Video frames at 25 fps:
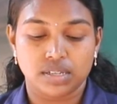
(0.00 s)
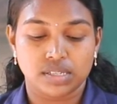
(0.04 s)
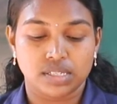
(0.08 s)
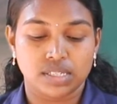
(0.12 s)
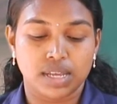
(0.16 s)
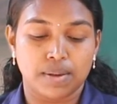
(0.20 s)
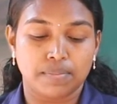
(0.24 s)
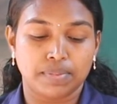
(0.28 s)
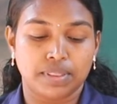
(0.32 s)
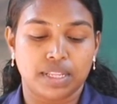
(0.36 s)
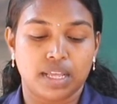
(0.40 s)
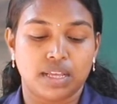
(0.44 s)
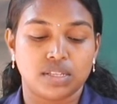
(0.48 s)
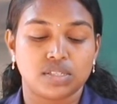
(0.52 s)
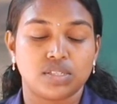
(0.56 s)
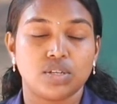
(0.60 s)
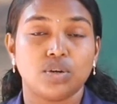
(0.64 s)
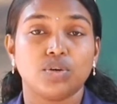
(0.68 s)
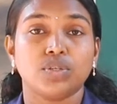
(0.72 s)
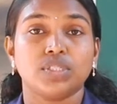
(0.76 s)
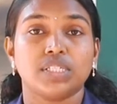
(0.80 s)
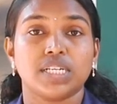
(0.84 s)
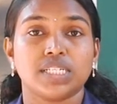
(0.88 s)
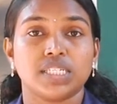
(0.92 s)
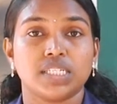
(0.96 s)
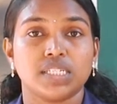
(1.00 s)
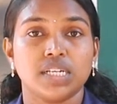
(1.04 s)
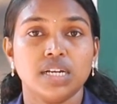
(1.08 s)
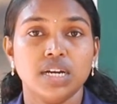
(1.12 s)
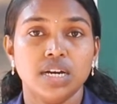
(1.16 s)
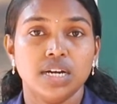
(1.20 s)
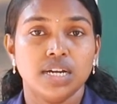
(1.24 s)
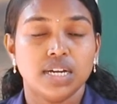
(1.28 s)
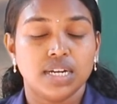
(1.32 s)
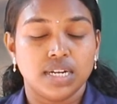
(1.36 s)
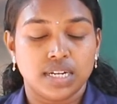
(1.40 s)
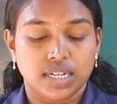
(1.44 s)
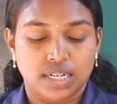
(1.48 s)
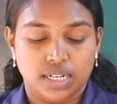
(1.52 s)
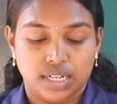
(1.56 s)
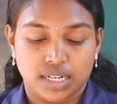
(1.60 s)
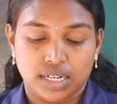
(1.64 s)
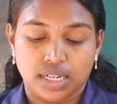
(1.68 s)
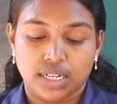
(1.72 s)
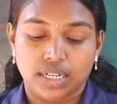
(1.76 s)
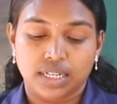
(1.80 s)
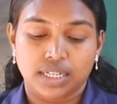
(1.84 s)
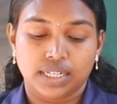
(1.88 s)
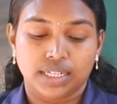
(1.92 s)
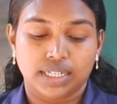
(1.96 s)
something. So, just
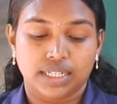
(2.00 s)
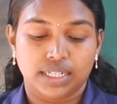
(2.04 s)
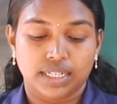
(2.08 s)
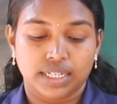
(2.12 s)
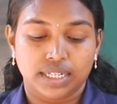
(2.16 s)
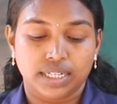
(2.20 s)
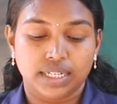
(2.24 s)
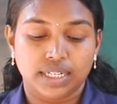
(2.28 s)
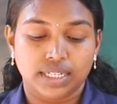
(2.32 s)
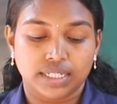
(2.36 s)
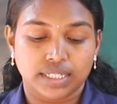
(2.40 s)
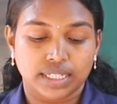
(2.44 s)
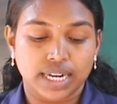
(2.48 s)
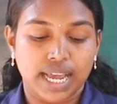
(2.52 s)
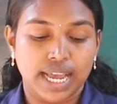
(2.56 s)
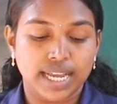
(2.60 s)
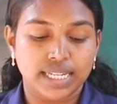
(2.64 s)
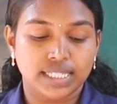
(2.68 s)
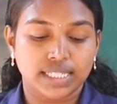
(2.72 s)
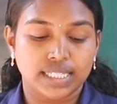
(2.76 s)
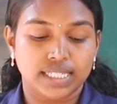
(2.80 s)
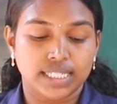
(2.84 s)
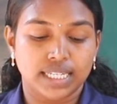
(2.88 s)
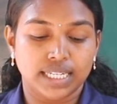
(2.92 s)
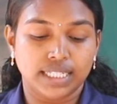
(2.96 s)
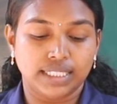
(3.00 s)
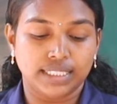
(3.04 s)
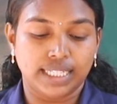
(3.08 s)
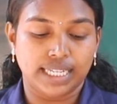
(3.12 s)
write it in